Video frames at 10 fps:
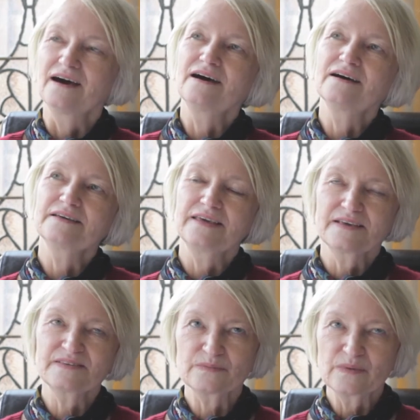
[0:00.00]

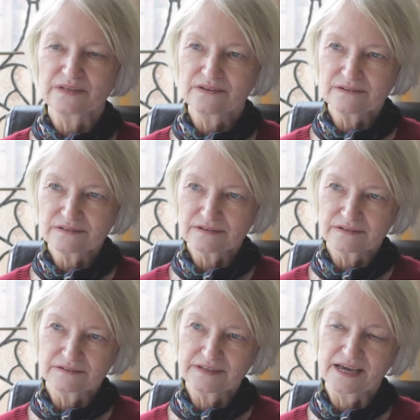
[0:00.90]
Yes, my
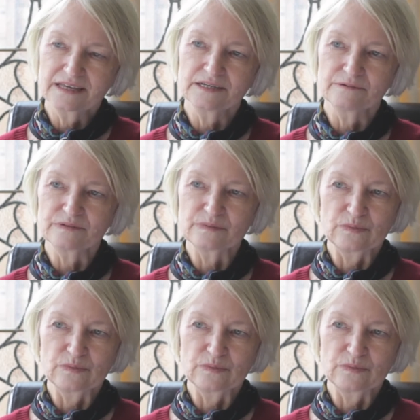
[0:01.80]
daughter Tanya was